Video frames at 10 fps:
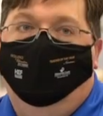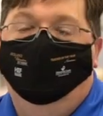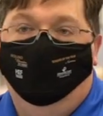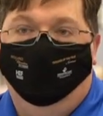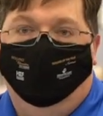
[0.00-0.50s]

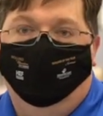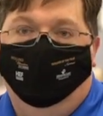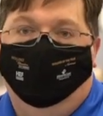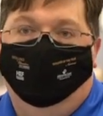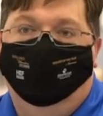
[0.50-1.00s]
In
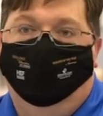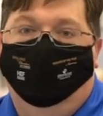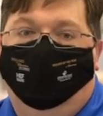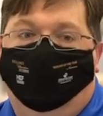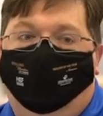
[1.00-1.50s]
general,
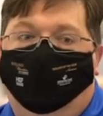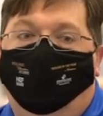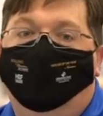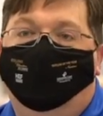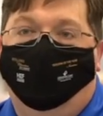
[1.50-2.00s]
it's
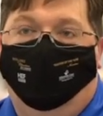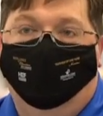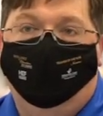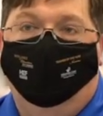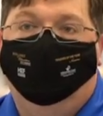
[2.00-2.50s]
some of the
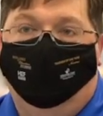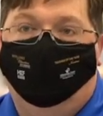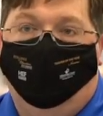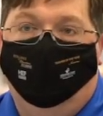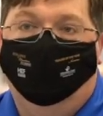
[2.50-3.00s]
stereotypes that
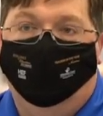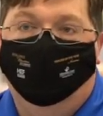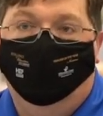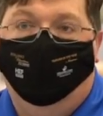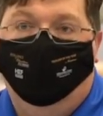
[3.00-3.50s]
surround
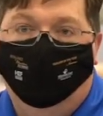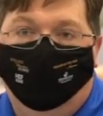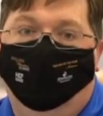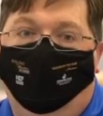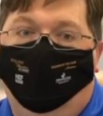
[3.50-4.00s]
some of the
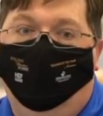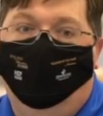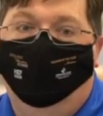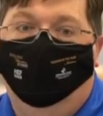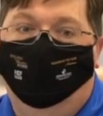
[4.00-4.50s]
games, you know,
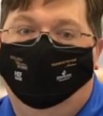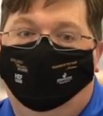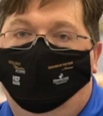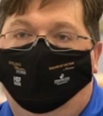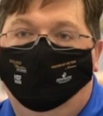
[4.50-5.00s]
whether
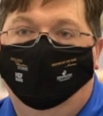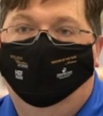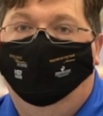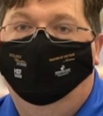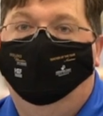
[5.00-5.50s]
it's
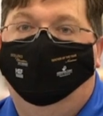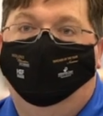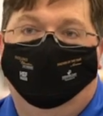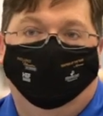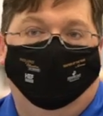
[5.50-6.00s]
cartoon violence
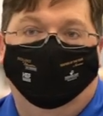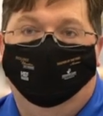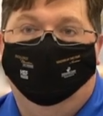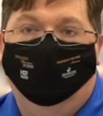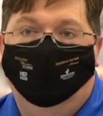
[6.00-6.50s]
versus
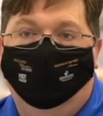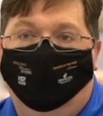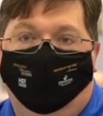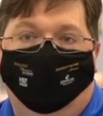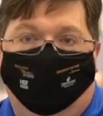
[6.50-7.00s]
standard,
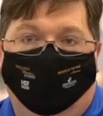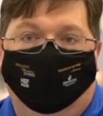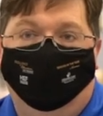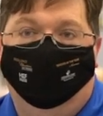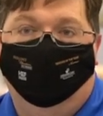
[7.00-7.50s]
you know,
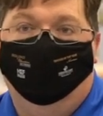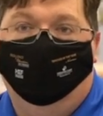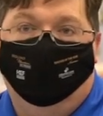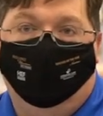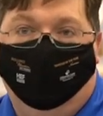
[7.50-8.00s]
violence, and
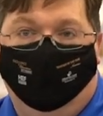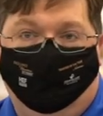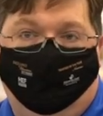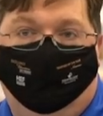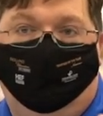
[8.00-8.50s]
we kind
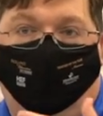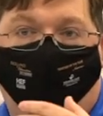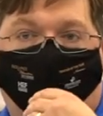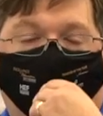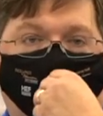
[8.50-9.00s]
of
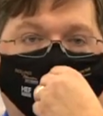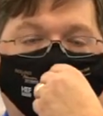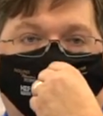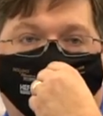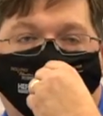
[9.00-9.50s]
talk about
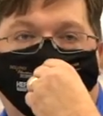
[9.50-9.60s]
that.